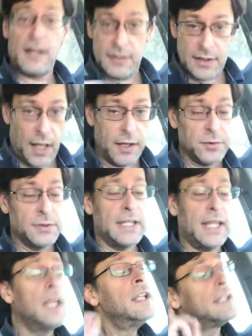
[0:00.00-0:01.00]
not
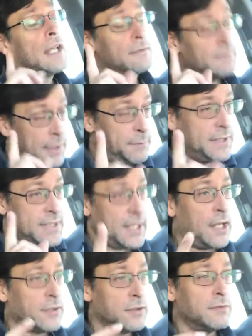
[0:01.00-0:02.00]
only, now let me
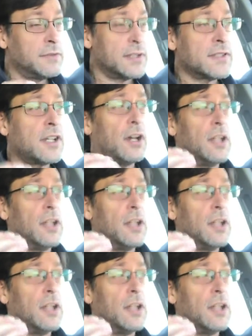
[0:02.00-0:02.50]
tell you, there's